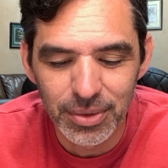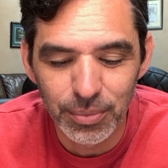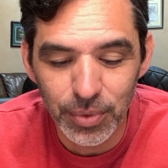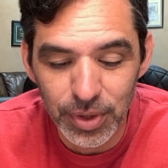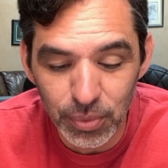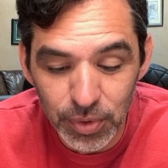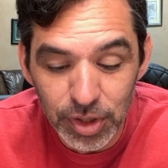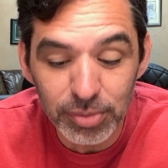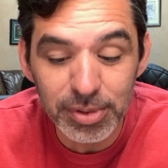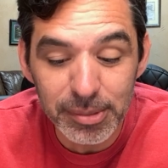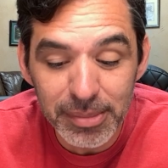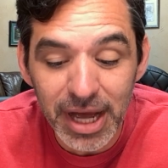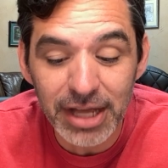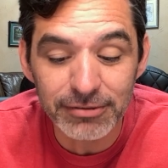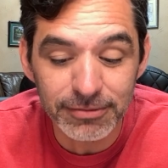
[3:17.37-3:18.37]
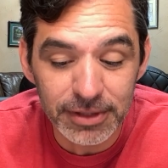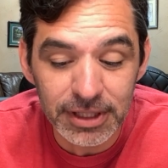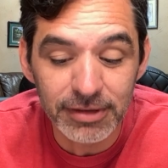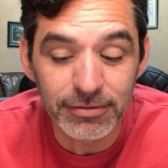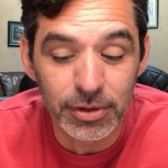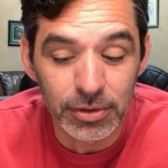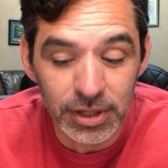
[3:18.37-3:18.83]
We will be mindful
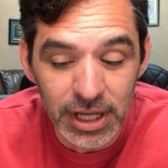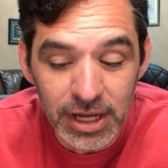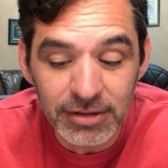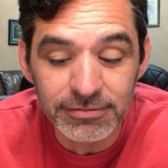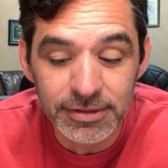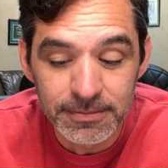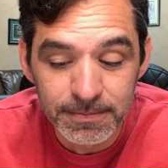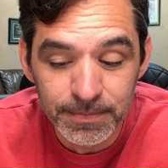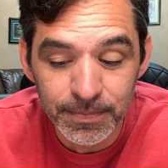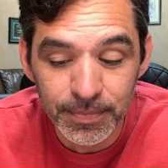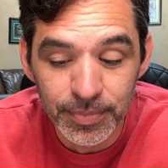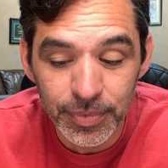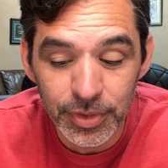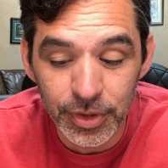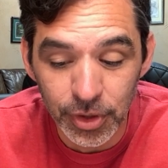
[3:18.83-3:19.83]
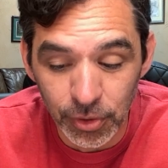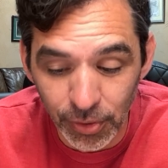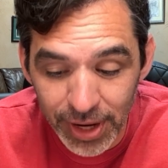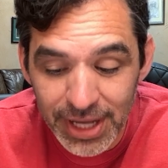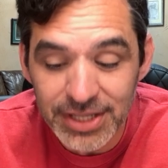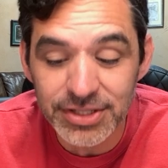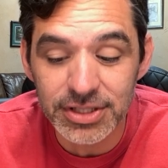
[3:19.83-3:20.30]
of your love, the
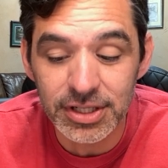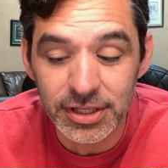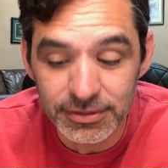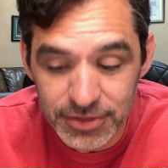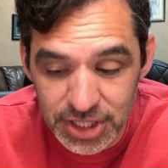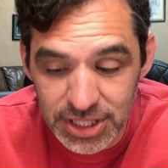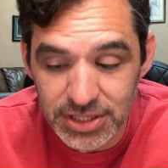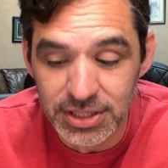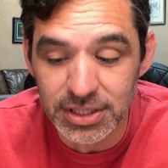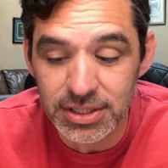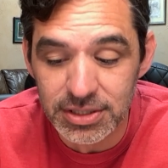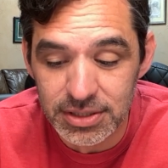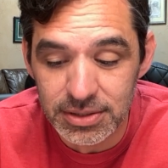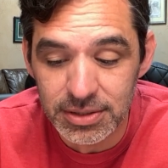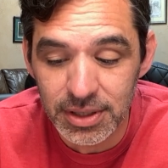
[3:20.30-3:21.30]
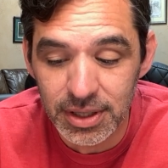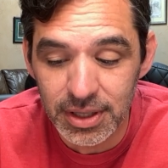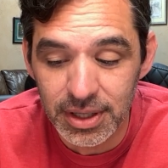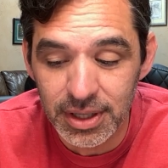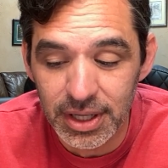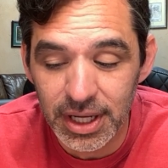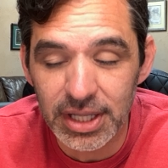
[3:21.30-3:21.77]
grace of Jesus,
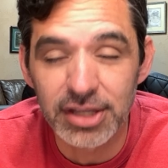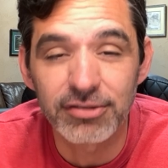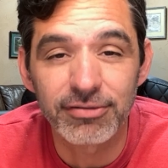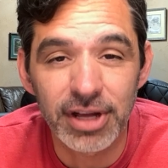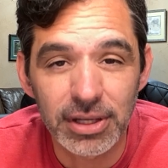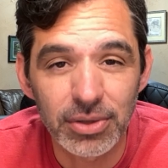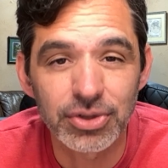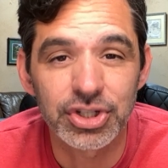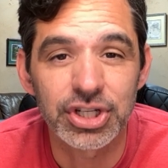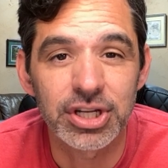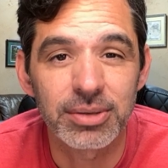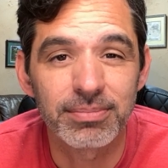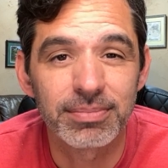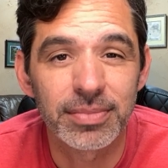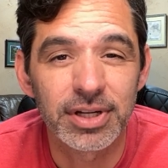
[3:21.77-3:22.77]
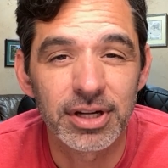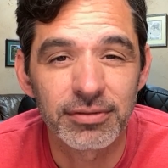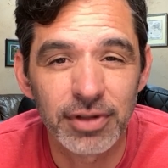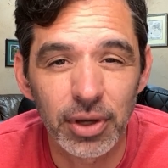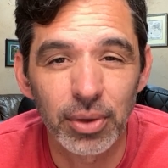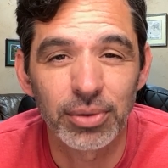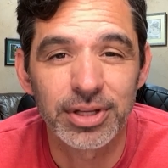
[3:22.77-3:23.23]
and the fellowship of
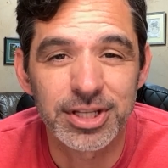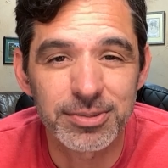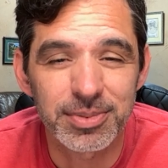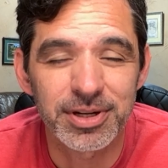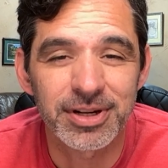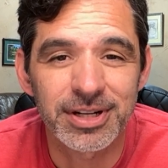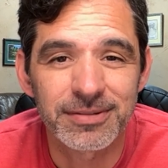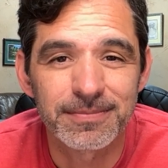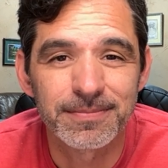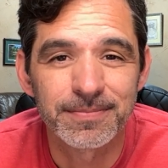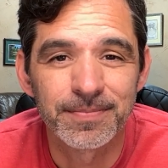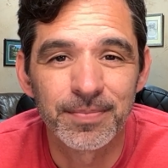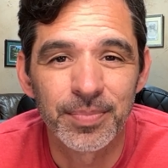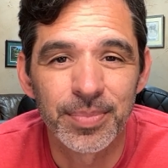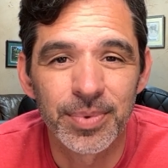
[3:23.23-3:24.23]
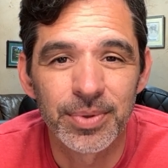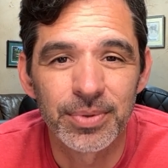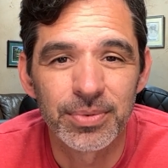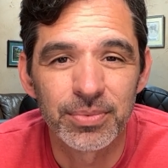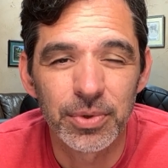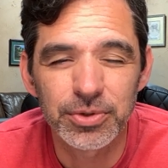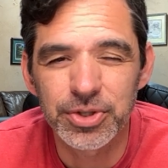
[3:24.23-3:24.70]
the Holy Spirit.
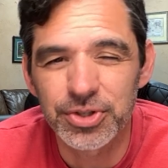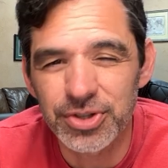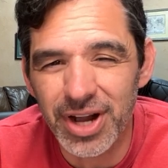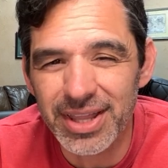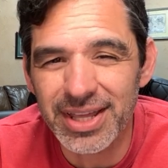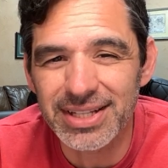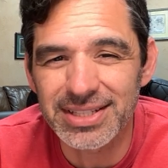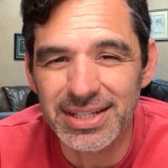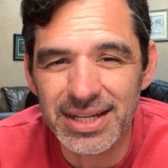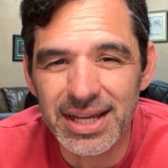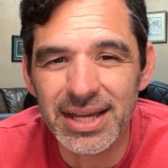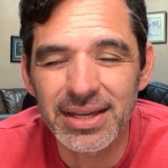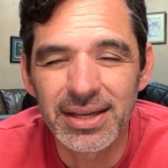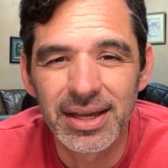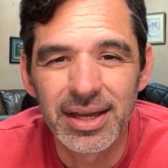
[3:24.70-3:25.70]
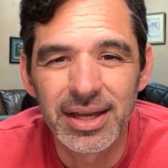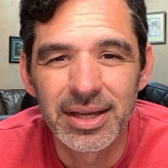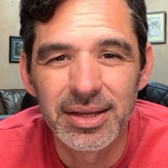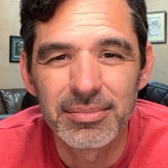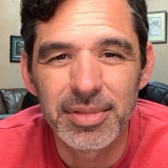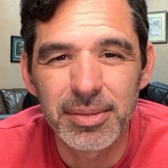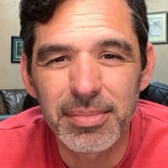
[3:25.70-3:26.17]
Won't you try that today?
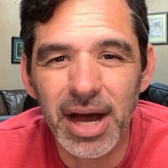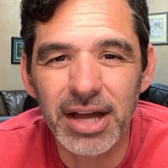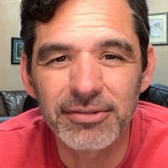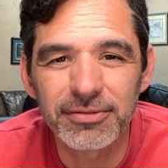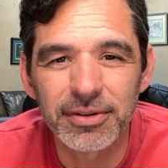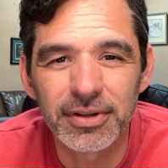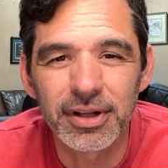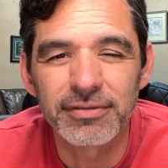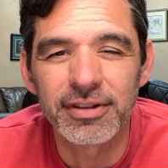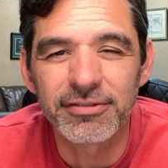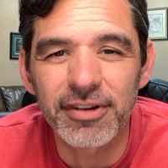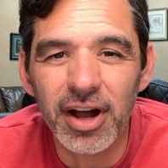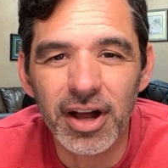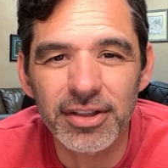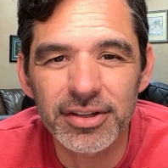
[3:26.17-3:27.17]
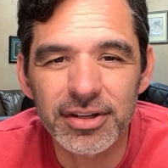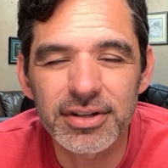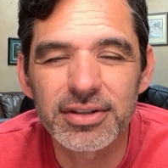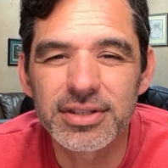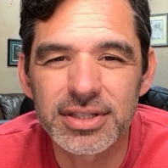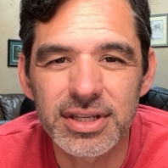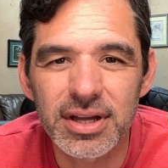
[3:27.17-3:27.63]
Be mindful of the Father,
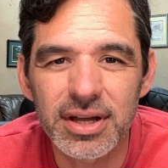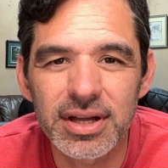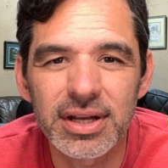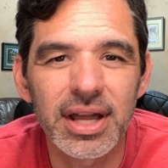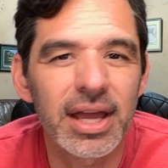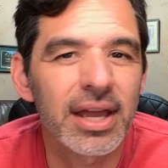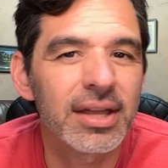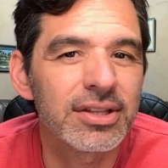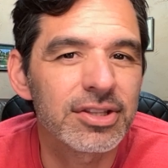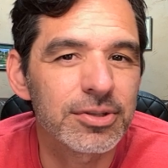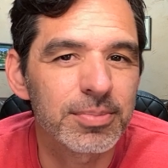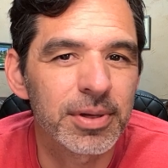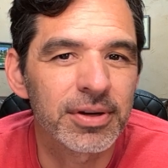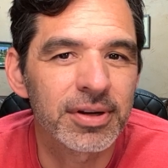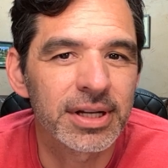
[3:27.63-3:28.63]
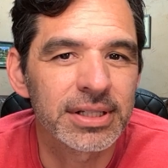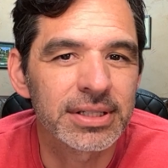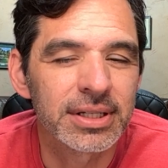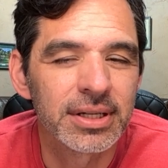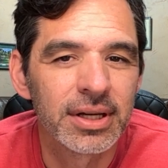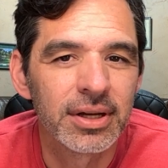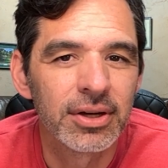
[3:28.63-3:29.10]
Son, and Spirit
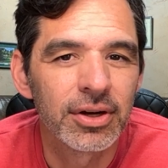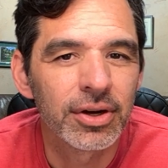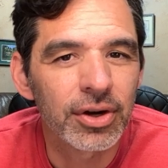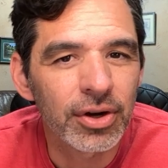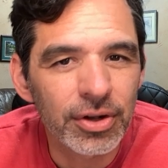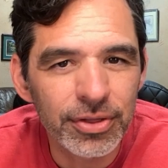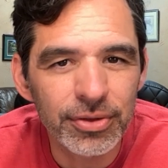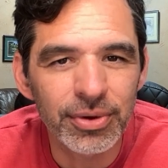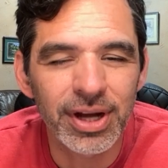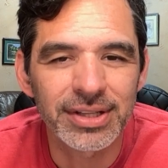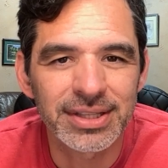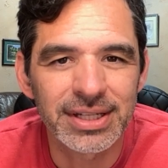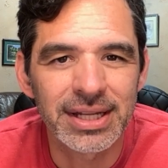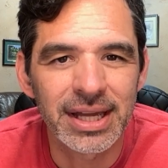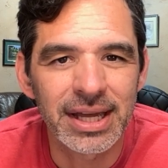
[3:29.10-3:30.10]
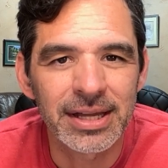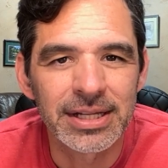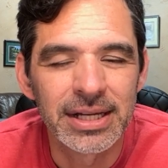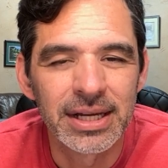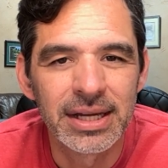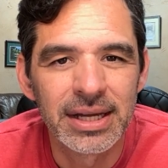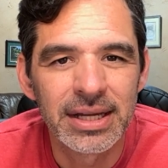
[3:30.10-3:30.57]
all throughout the day
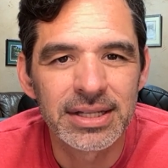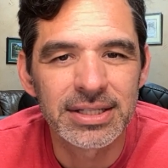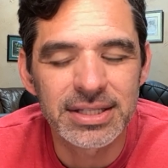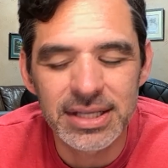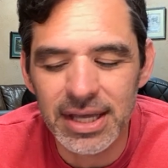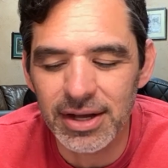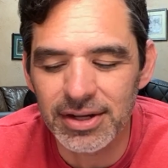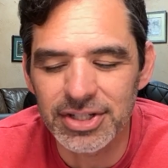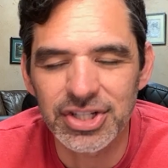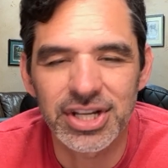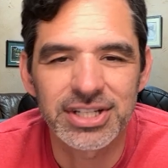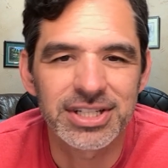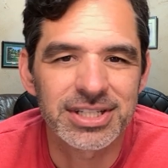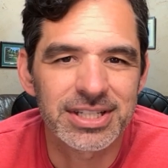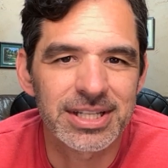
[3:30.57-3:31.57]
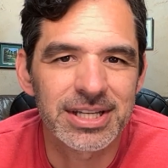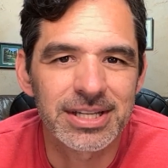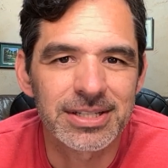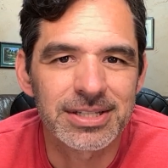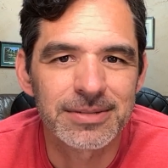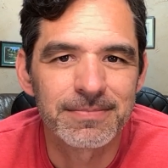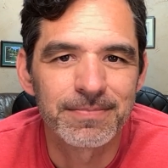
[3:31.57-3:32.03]
and see how it changes
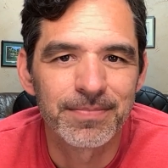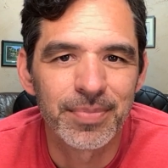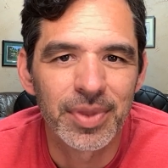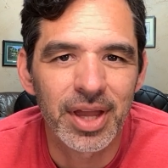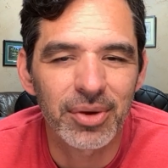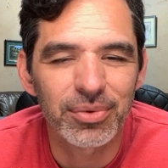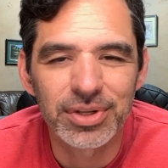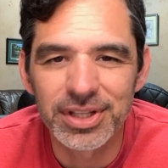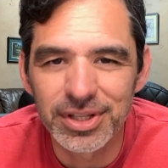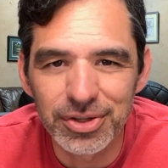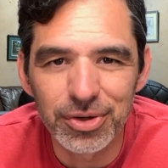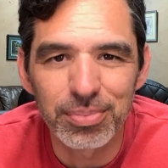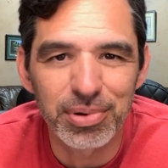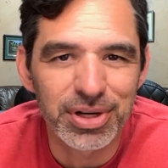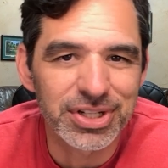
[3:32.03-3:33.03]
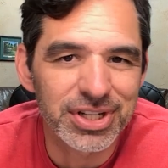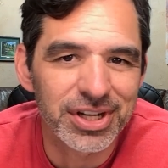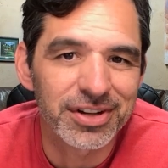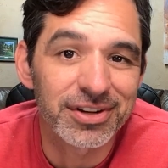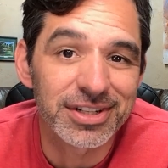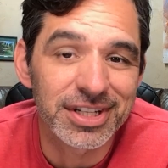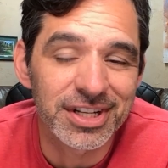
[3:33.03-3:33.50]
things. I really do appreciate
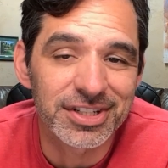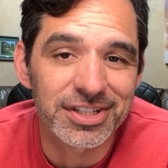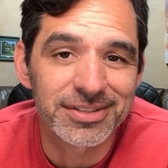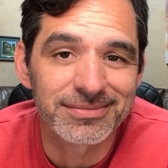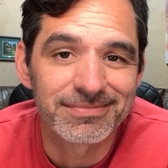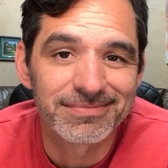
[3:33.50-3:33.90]
your attention.